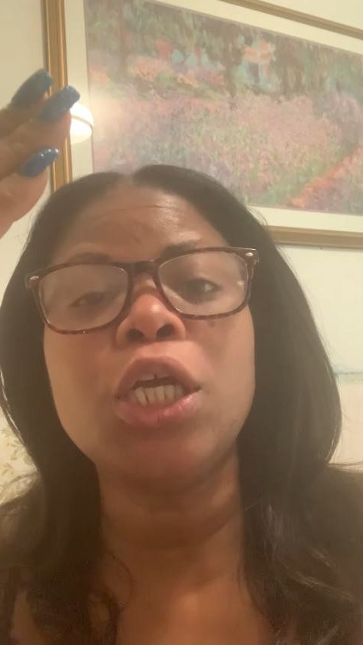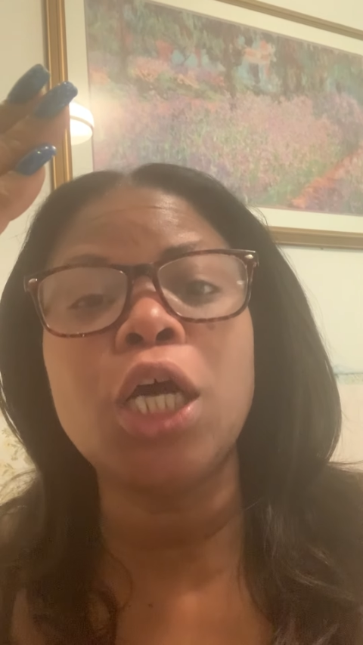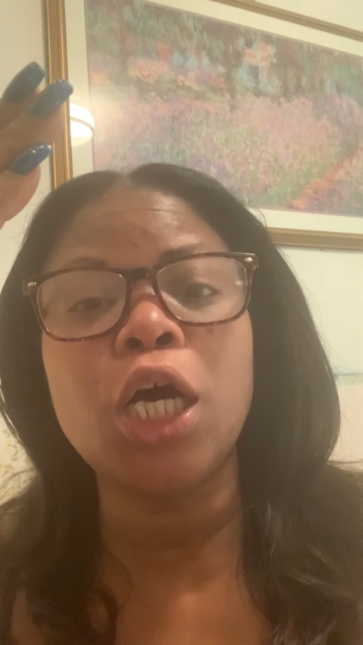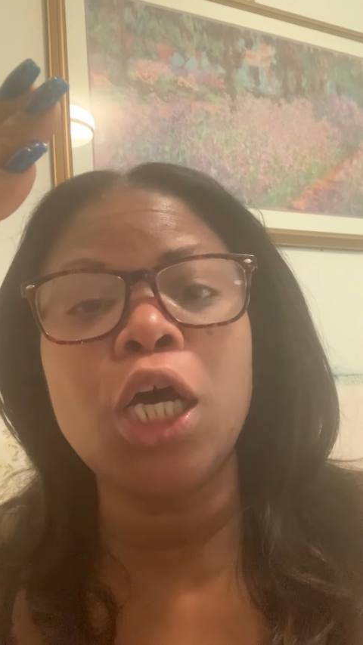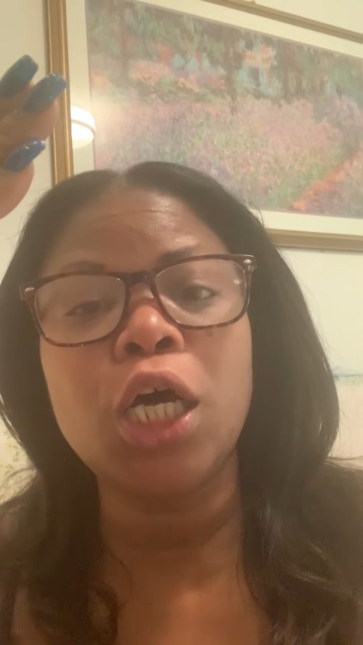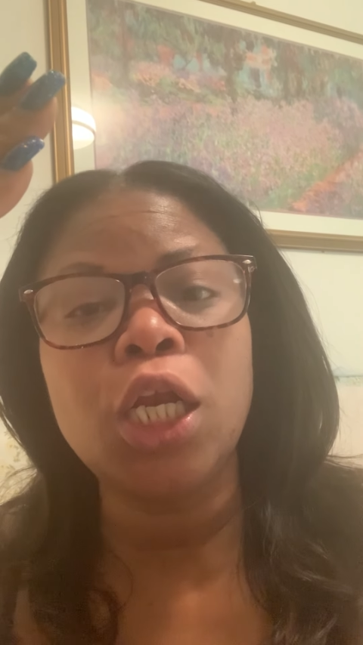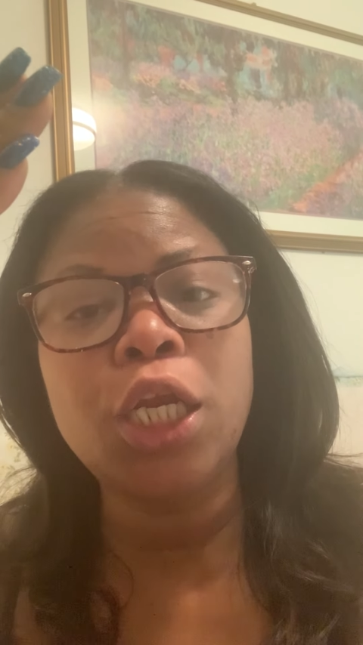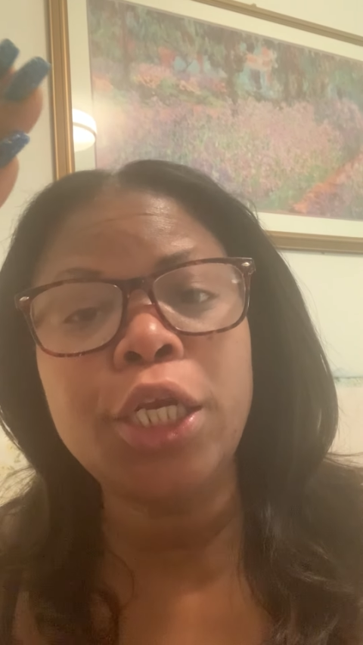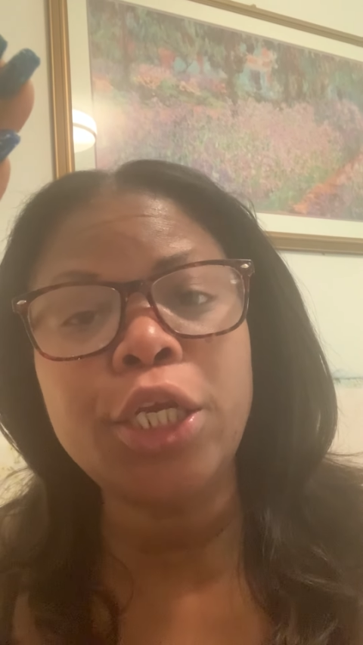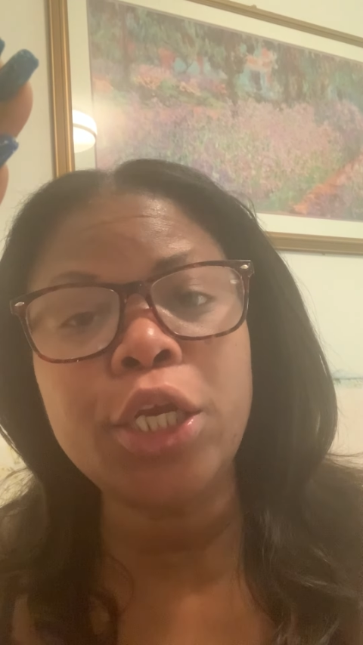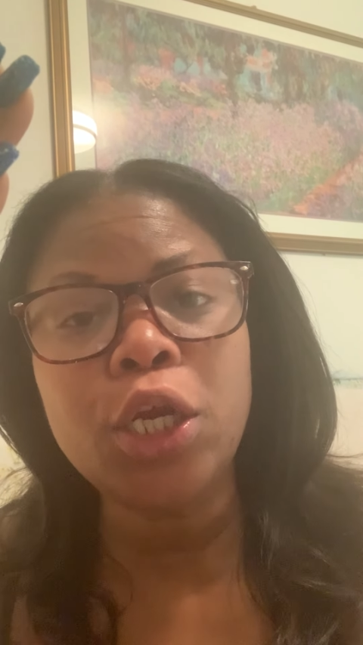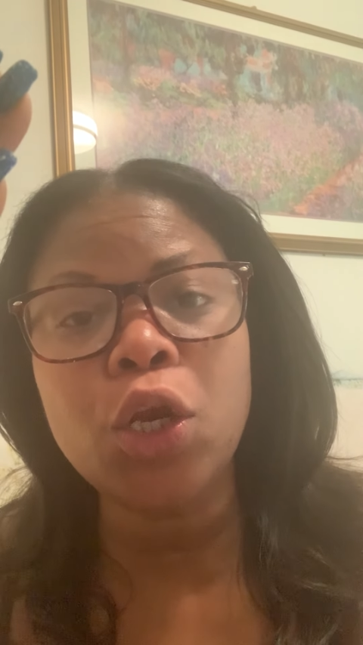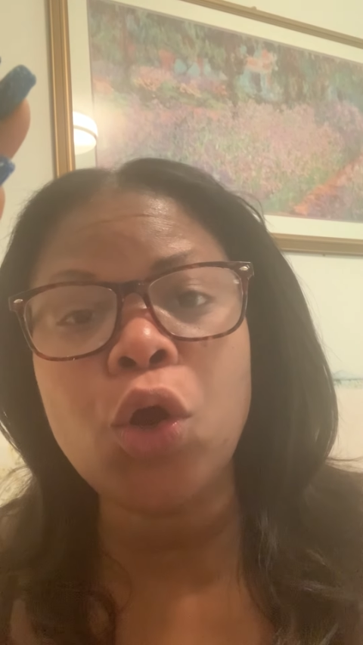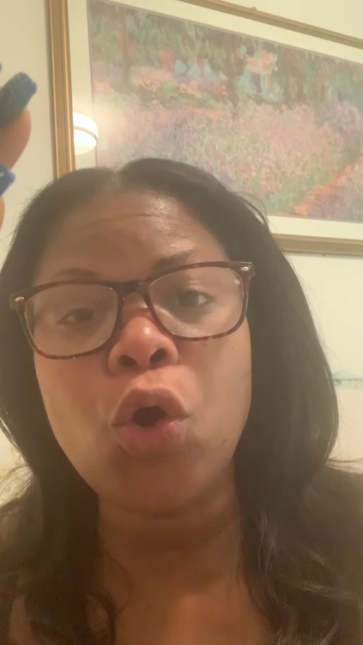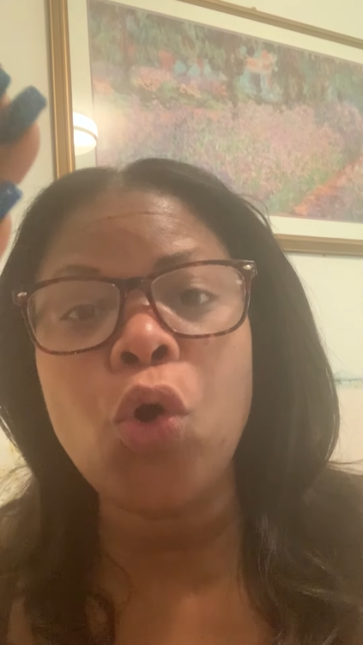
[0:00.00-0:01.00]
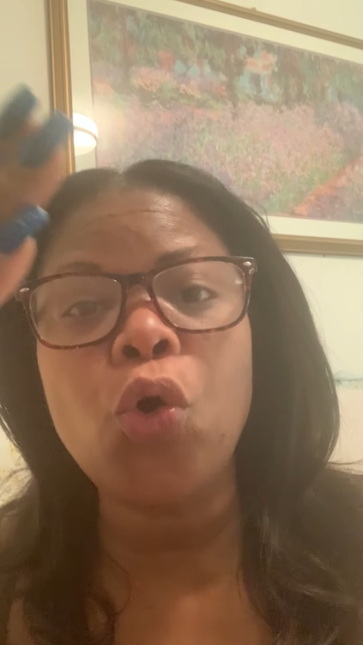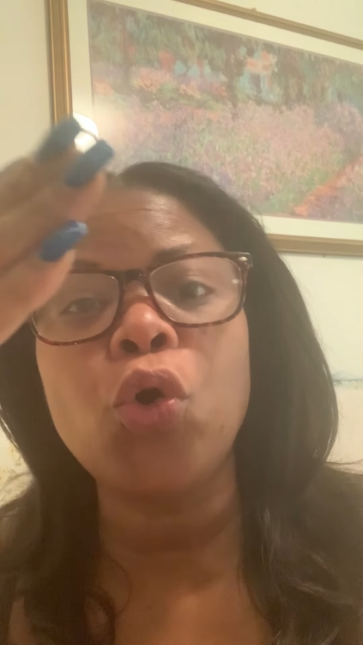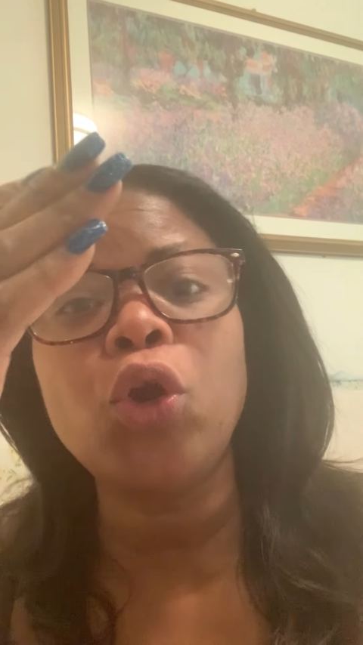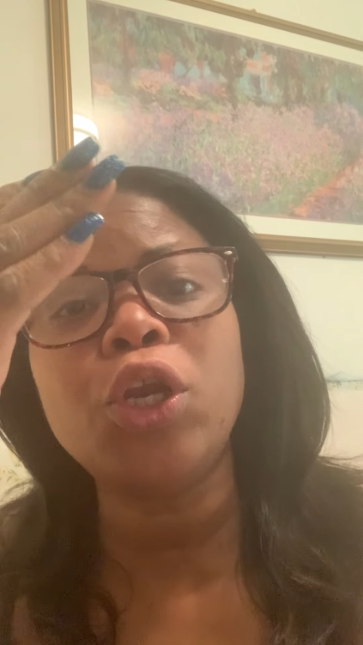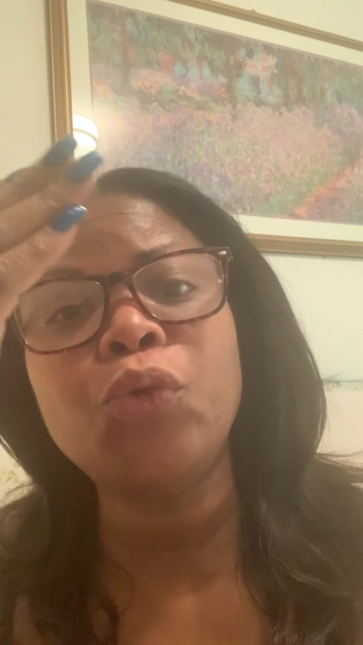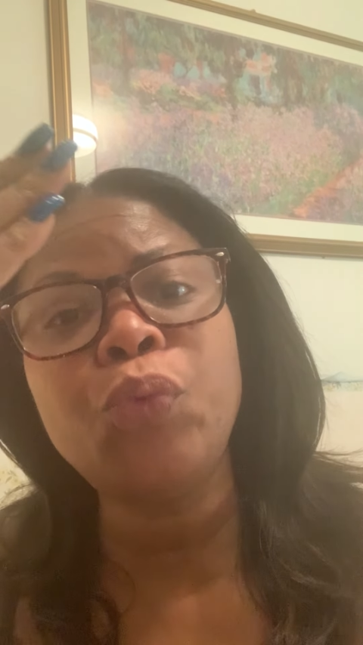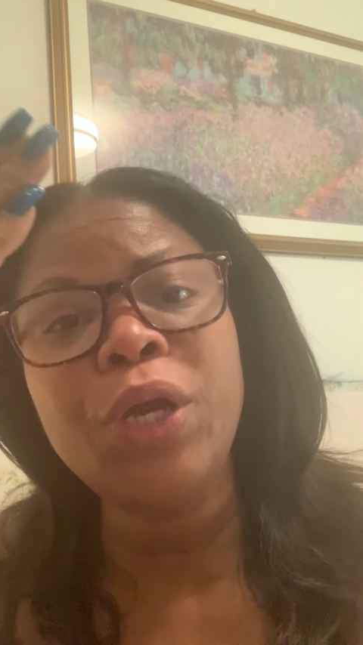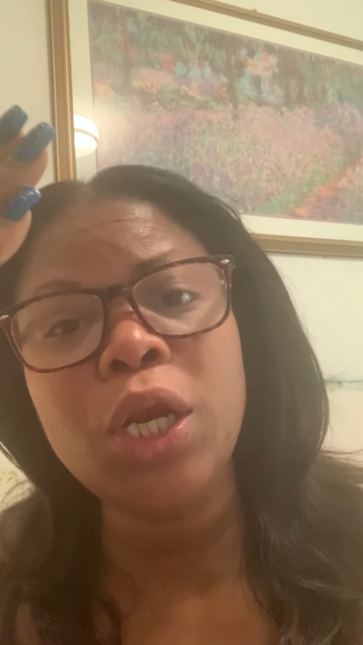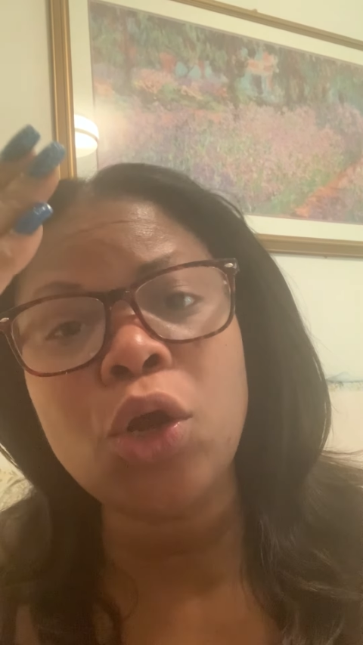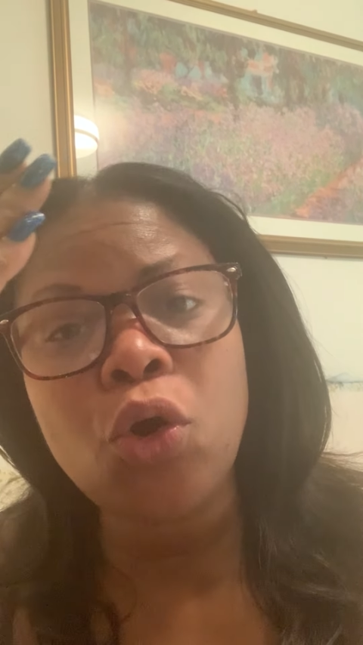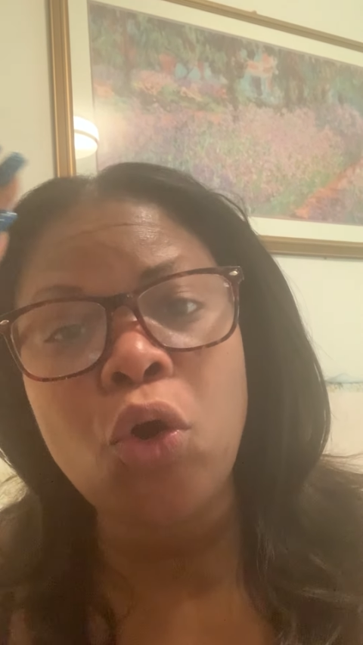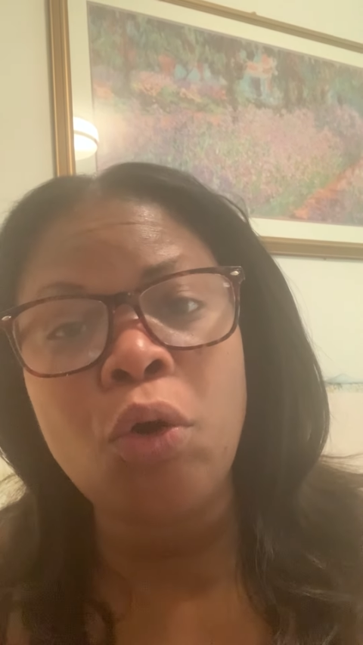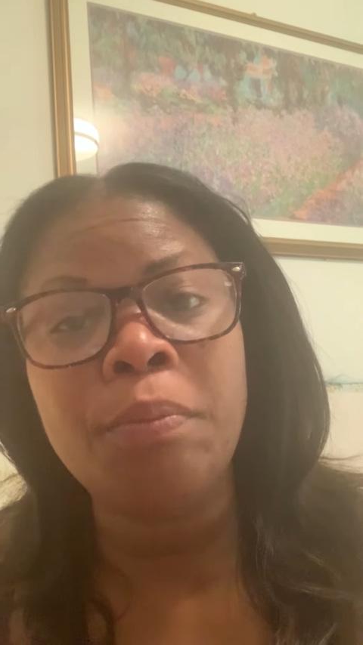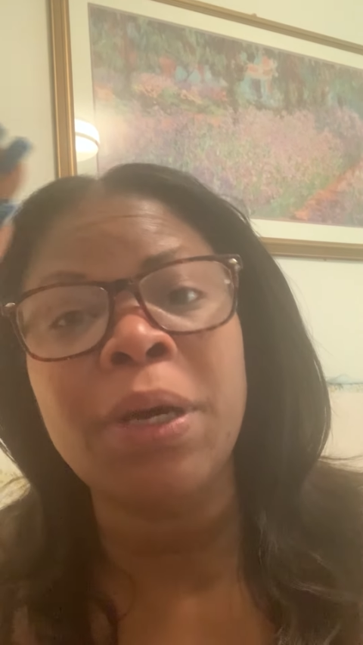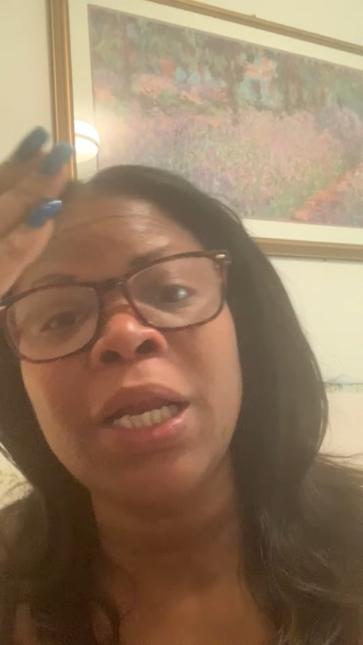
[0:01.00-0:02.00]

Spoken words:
a little cold will come,